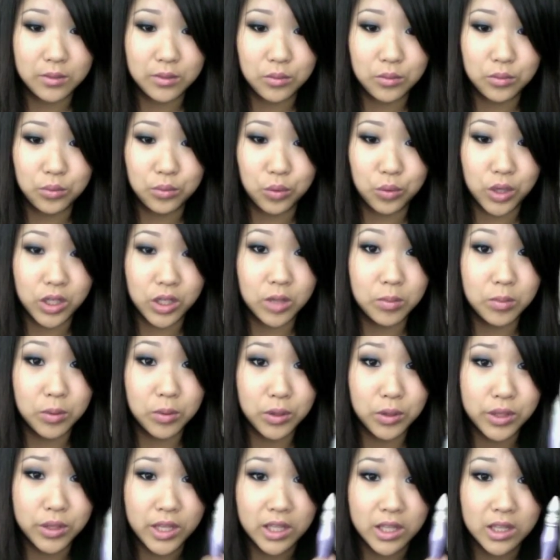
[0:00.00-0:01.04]

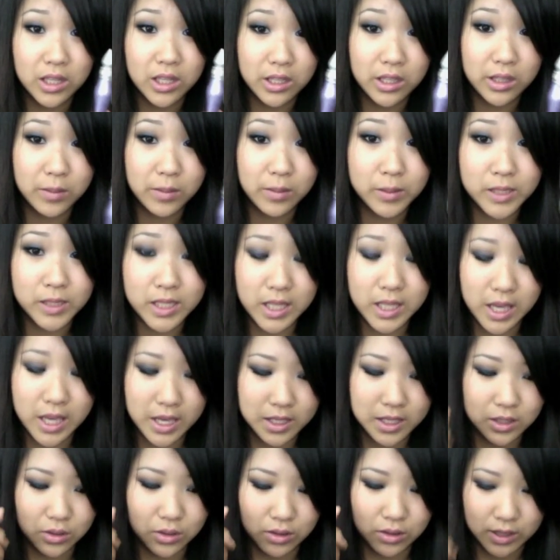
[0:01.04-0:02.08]
workable than the Urban
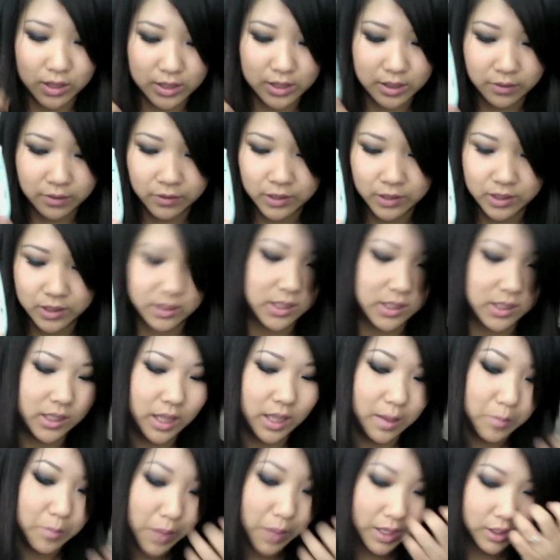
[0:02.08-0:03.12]
Decay, so I definitely
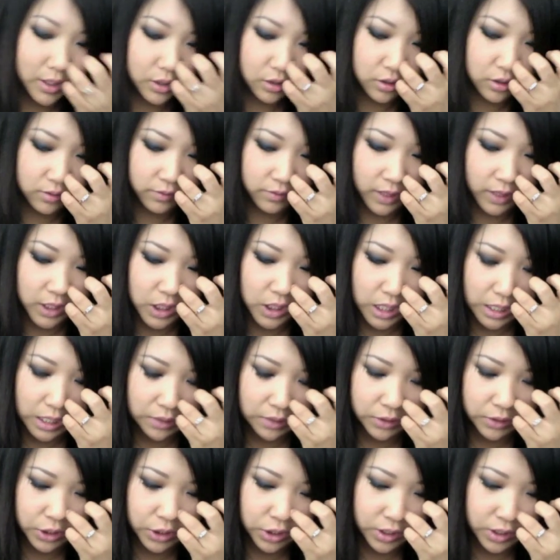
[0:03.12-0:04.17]
stand by the Too Faced Shadow
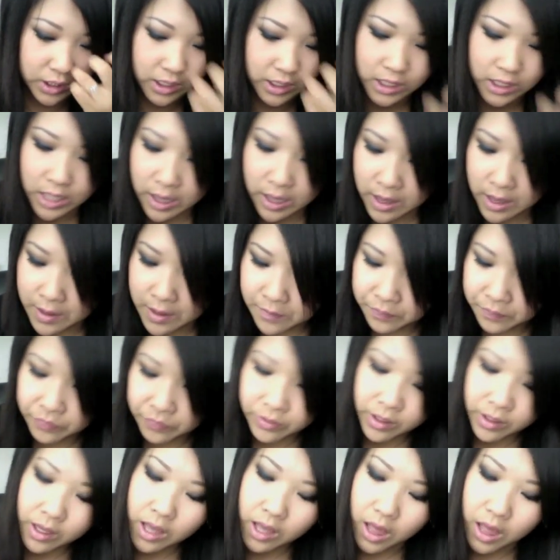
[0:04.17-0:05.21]
Insurance.
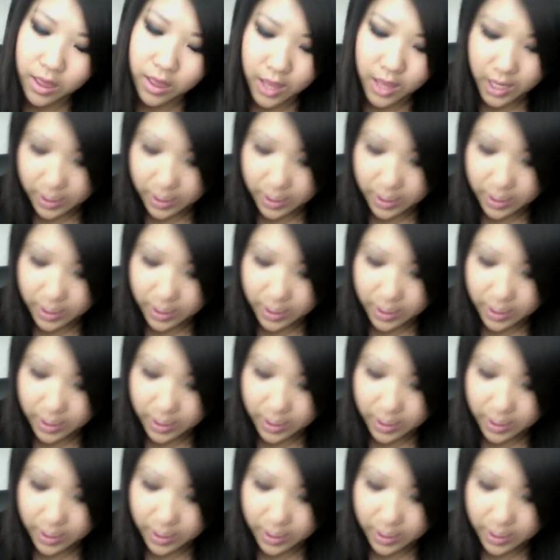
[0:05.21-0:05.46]
And then